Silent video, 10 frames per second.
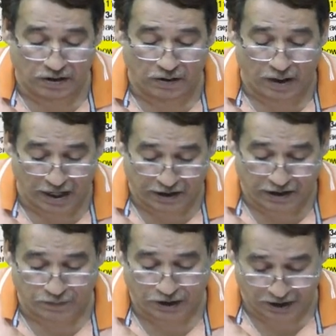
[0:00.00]

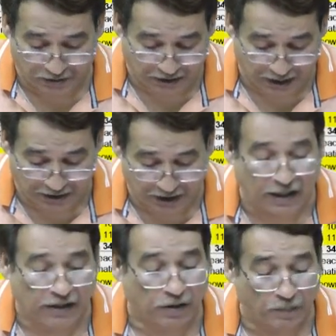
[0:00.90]
items in
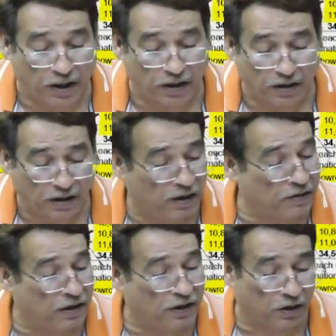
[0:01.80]
segregated manner,
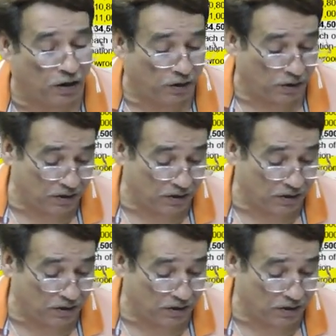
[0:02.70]
isn't it or not?